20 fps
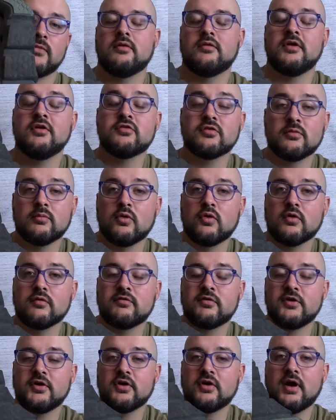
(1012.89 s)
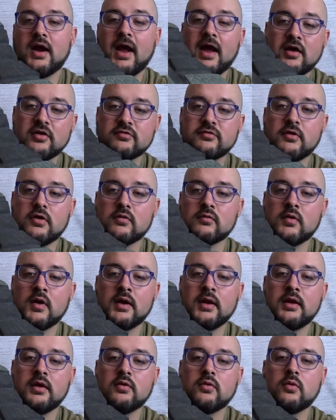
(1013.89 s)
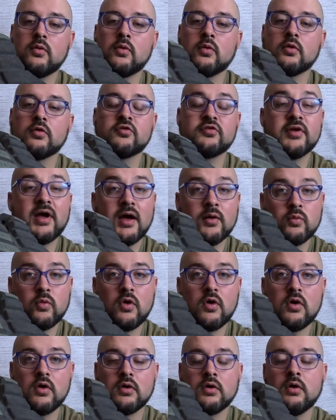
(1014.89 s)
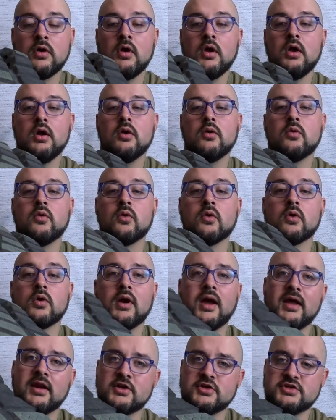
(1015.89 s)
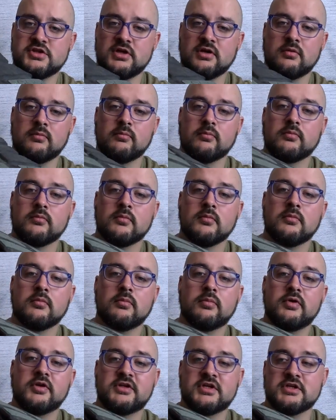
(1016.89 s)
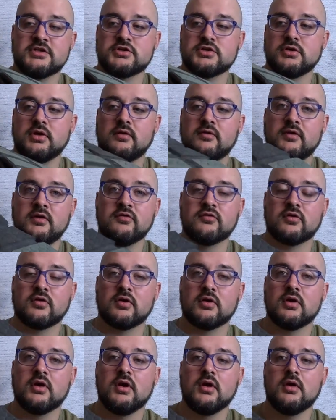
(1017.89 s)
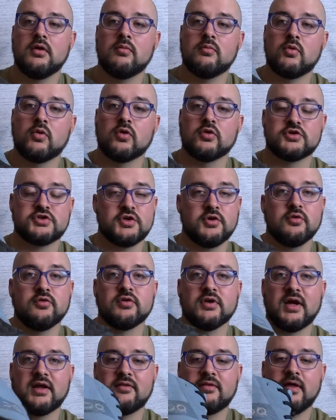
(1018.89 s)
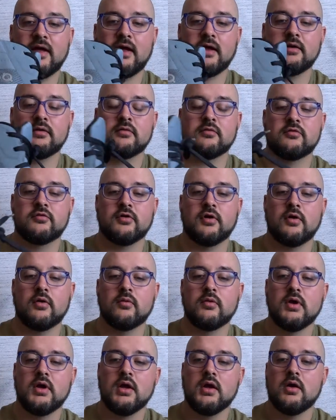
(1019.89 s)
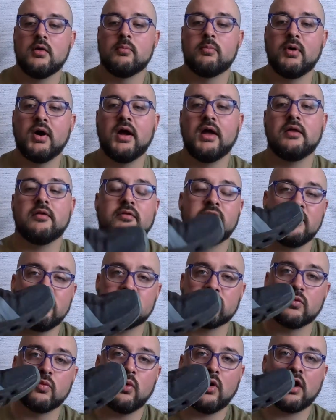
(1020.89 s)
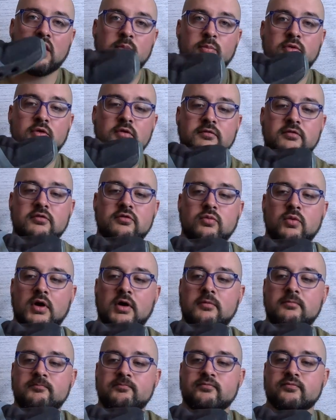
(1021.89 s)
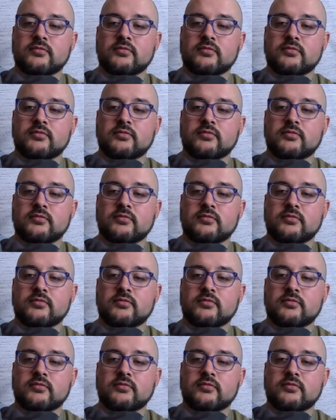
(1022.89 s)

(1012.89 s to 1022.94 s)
These are more for your asphalt running or sidewalk or at a gym, potentially. These are more shoes like that. So, but these are waterproof as well.